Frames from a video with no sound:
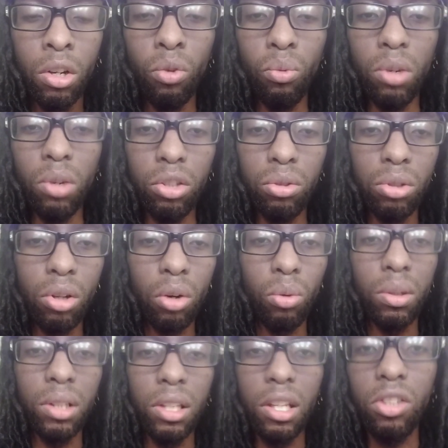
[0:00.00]
when you know
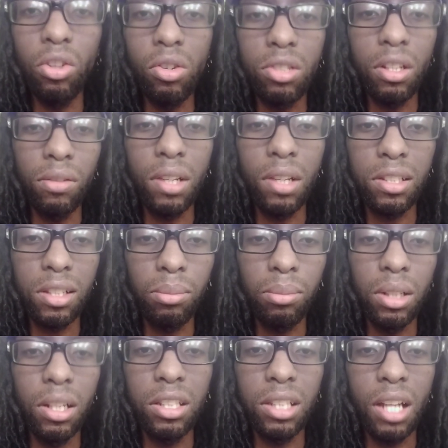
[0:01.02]
within yourself that
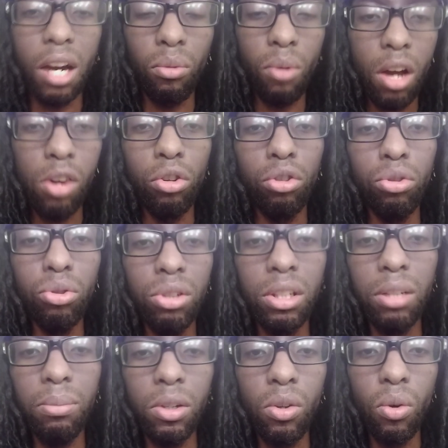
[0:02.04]
something is not right or you need
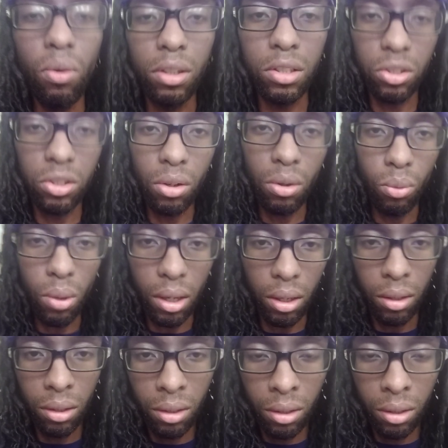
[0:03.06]
to be going a certain way.